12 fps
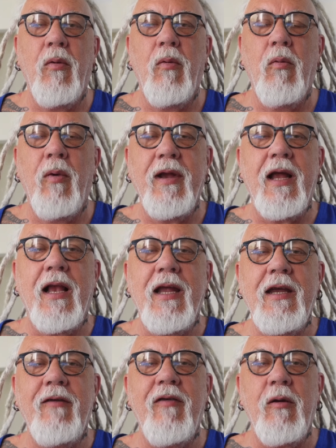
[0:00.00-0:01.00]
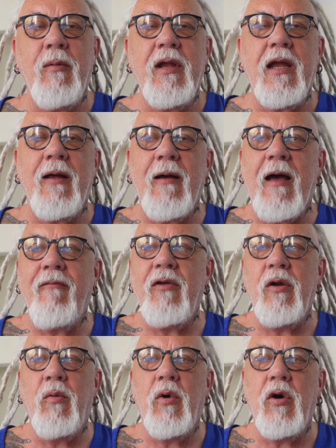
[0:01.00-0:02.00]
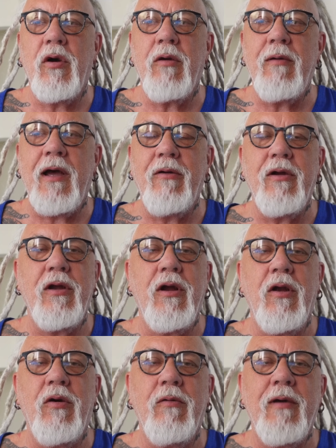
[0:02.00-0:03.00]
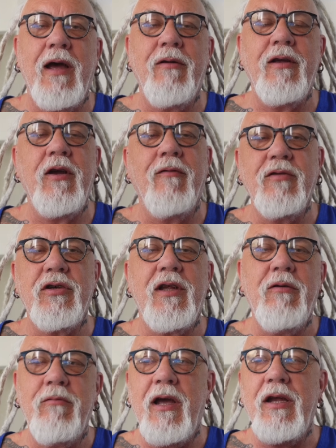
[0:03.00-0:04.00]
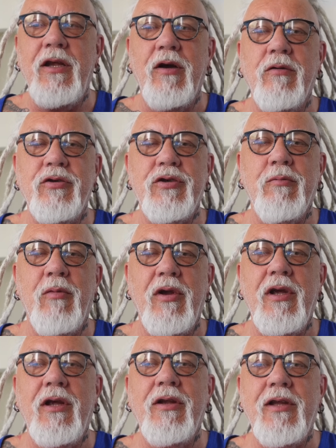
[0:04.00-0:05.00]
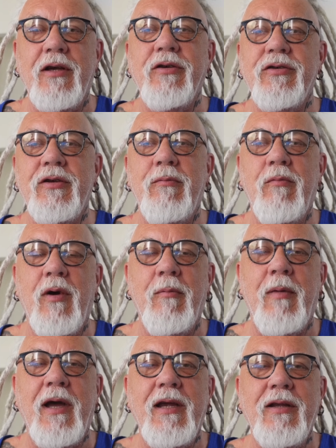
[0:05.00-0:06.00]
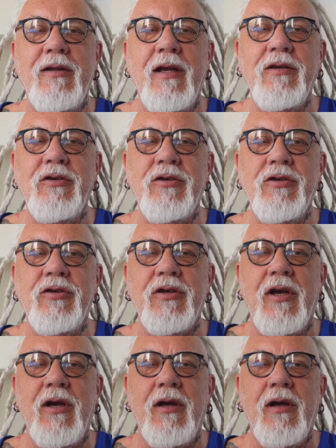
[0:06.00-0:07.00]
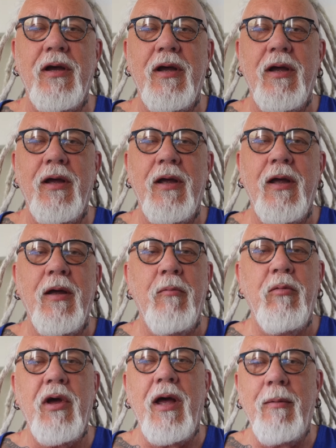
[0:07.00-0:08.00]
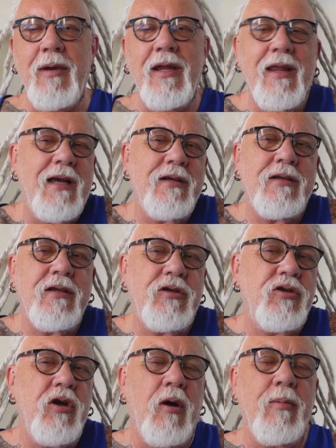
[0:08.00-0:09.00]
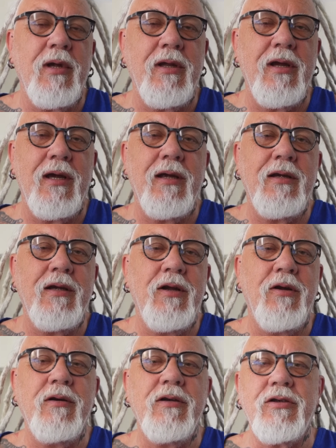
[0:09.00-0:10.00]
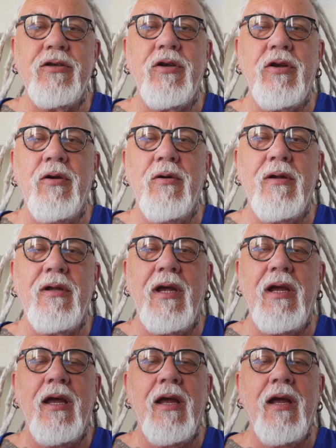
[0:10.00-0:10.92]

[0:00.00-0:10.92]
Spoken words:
when I leave him and I'm having a walk around and a look around, he obviously radios somebody and tells them what my intentions are. But I mean, that's his job, isn't it? You know, it's security.